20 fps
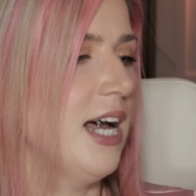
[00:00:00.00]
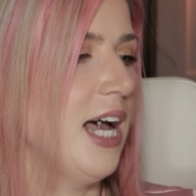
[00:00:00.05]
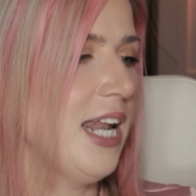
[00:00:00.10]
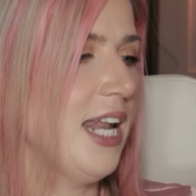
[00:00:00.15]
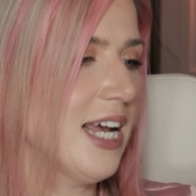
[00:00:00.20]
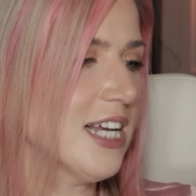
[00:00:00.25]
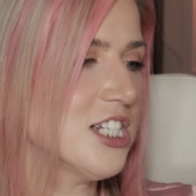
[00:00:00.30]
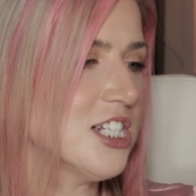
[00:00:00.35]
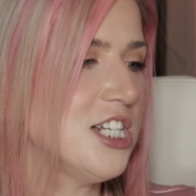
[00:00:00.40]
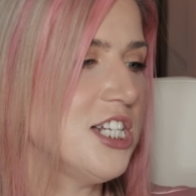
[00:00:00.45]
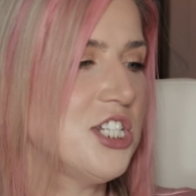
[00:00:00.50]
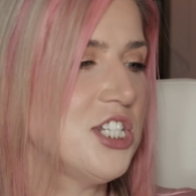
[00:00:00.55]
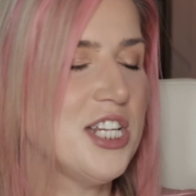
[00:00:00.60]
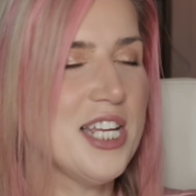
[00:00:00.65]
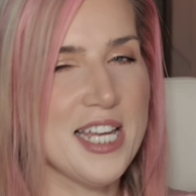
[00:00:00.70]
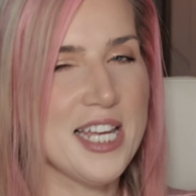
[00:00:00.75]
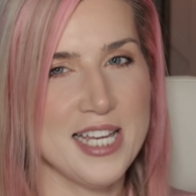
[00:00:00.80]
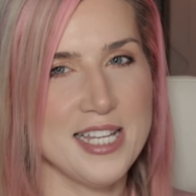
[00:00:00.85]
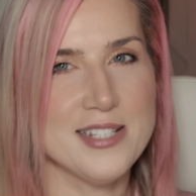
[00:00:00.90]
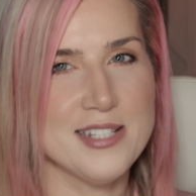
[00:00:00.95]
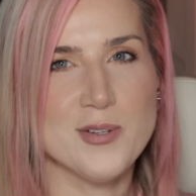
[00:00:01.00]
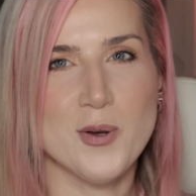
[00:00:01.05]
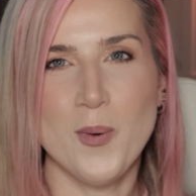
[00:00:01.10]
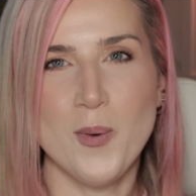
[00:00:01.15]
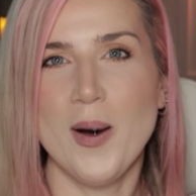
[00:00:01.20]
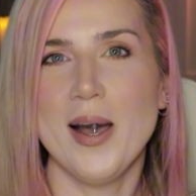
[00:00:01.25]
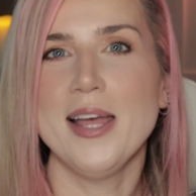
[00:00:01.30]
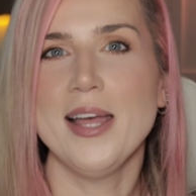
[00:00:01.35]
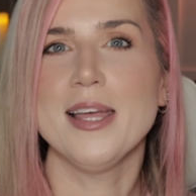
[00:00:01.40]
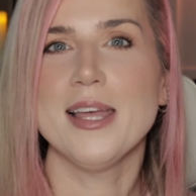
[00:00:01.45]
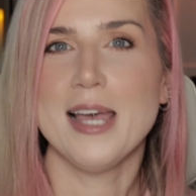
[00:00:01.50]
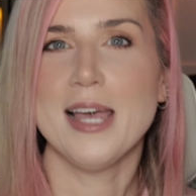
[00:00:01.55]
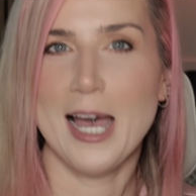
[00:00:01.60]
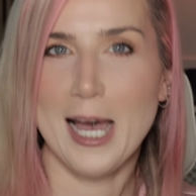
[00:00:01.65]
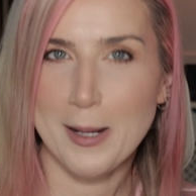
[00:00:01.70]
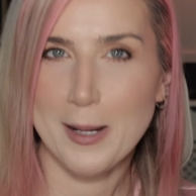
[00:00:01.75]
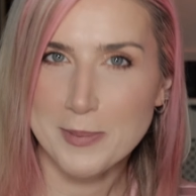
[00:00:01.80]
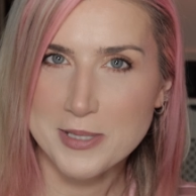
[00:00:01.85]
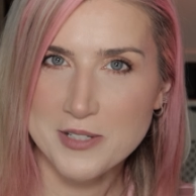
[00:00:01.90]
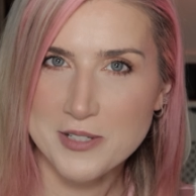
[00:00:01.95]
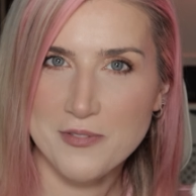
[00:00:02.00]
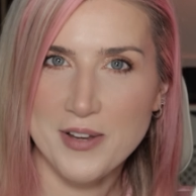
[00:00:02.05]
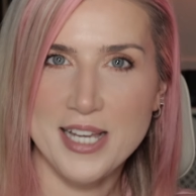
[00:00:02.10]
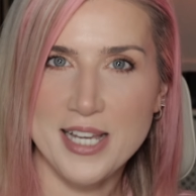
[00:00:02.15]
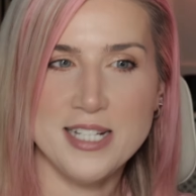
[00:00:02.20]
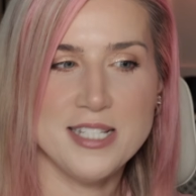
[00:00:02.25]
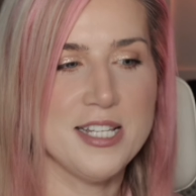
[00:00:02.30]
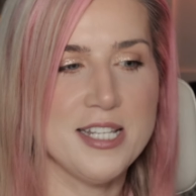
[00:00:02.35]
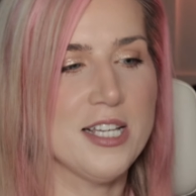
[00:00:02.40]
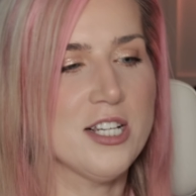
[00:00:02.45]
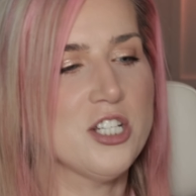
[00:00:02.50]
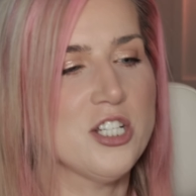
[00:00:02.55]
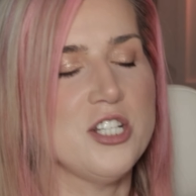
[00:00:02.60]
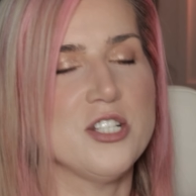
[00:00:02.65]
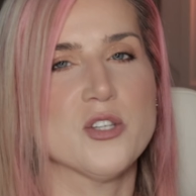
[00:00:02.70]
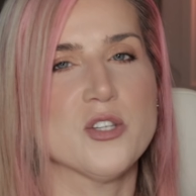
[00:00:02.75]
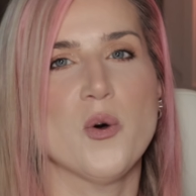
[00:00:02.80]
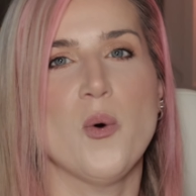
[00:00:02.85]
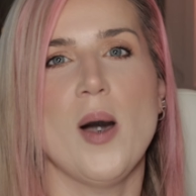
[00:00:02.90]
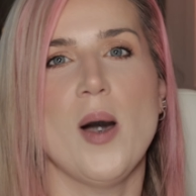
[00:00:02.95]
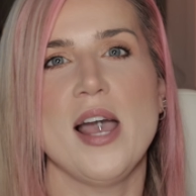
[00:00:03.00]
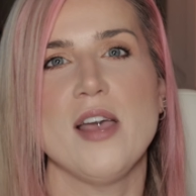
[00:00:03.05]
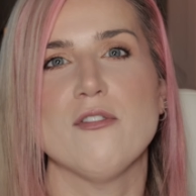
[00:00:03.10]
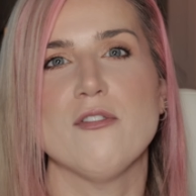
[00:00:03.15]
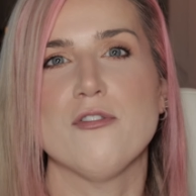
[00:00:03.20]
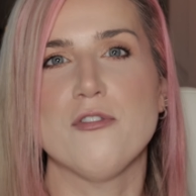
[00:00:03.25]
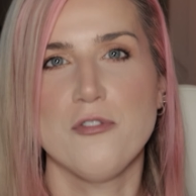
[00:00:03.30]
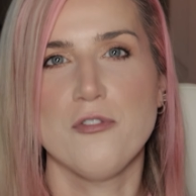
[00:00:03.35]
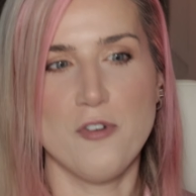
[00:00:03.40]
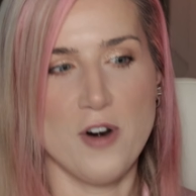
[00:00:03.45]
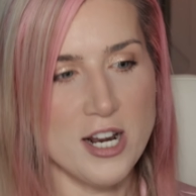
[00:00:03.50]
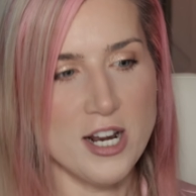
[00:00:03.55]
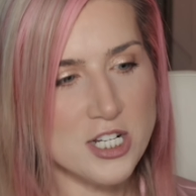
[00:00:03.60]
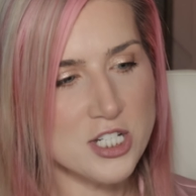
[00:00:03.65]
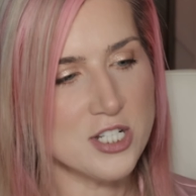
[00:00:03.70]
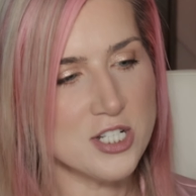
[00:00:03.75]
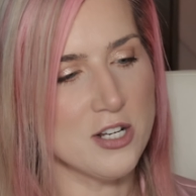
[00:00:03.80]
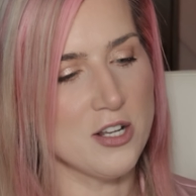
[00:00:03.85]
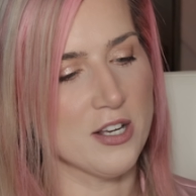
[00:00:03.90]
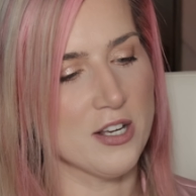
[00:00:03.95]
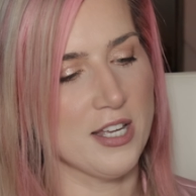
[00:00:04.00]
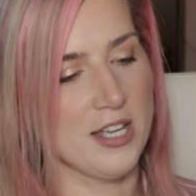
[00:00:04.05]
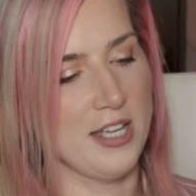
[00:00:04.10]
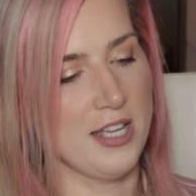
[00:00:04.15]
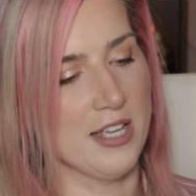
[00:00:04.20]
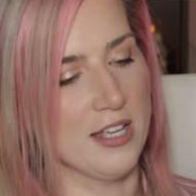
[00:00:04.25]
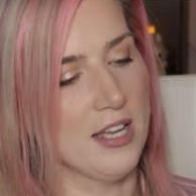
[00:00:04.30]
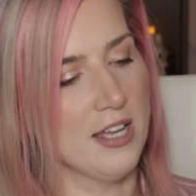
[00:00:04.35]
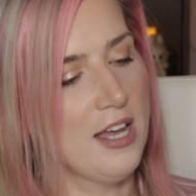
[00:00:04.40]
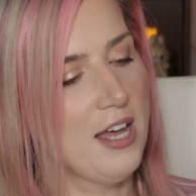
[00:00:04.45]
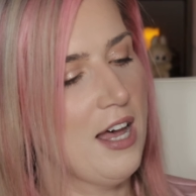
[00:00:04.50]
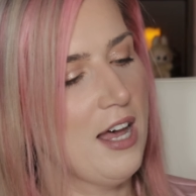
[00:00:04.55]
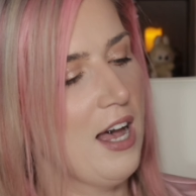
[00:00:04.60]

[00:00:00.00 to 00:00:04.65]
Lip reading: And actually, she is quite captivating. She's quite fresh looking.